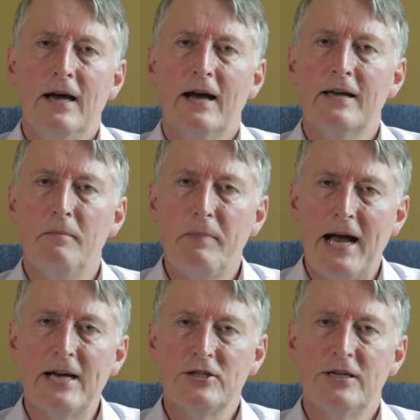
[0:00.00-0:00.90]
a
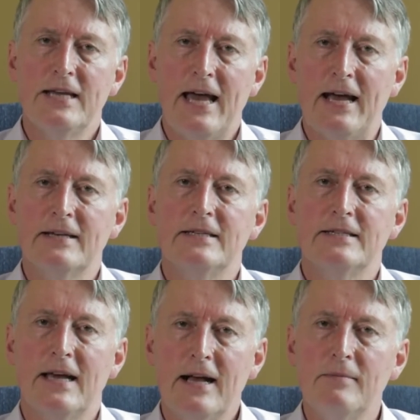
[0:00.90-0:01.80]
compassionate act is
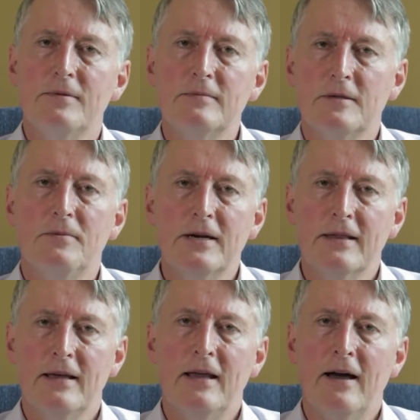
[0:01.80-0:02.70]
to help them to bring
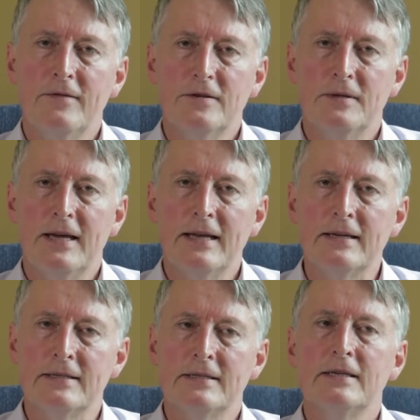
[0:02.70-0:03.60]
their life to an
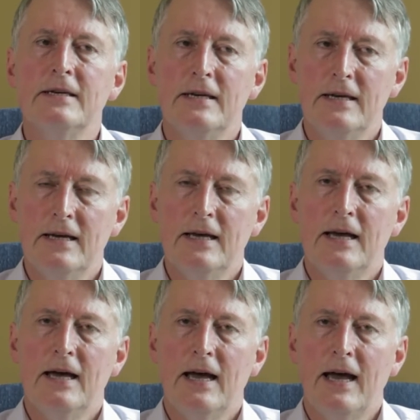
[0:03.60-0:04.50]
end.
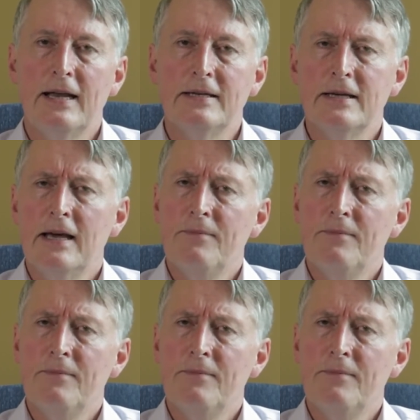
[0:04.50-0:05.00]
And